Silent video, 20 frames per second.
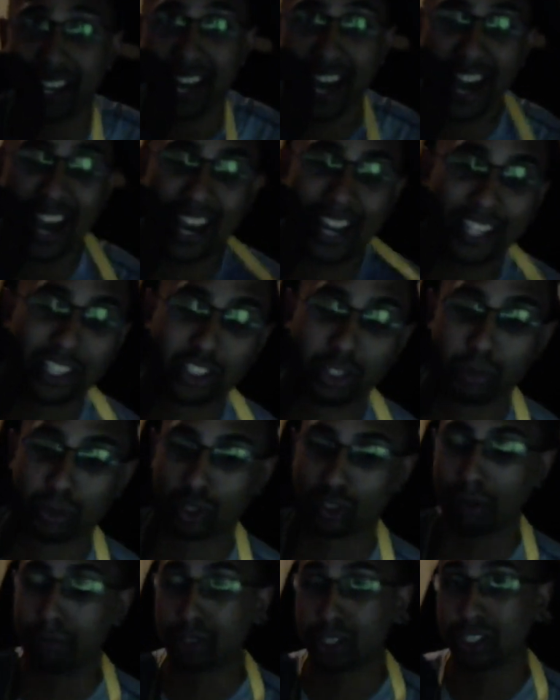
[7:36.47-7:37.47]
a
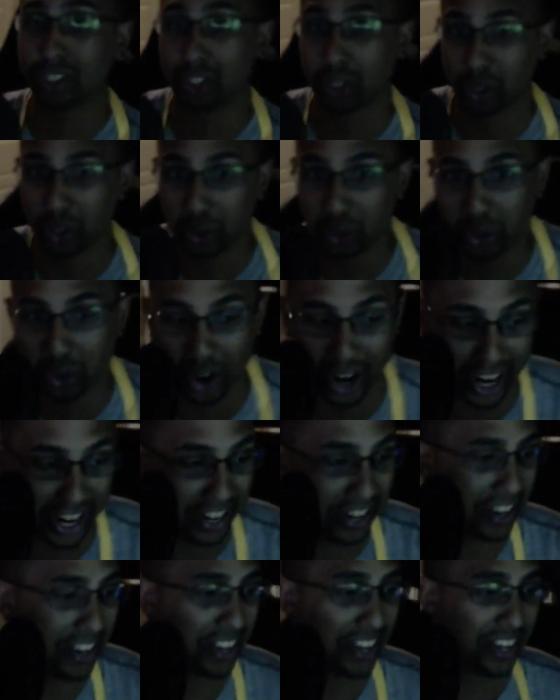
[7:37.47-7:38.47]
subscription to Loot
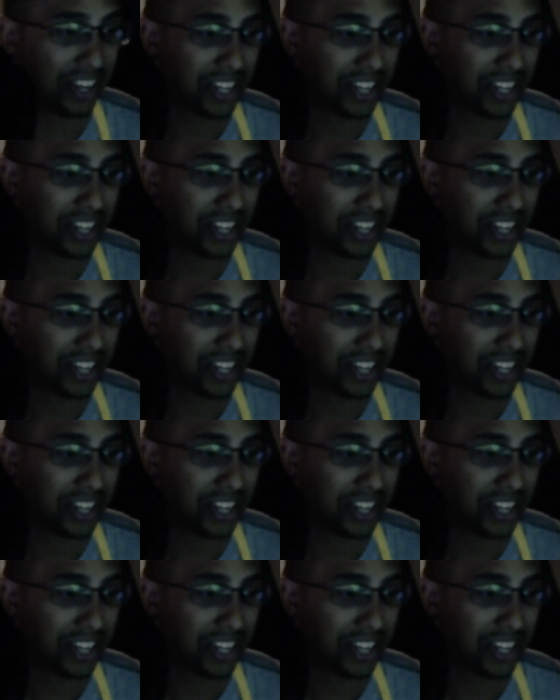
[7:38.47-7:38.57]
Crate,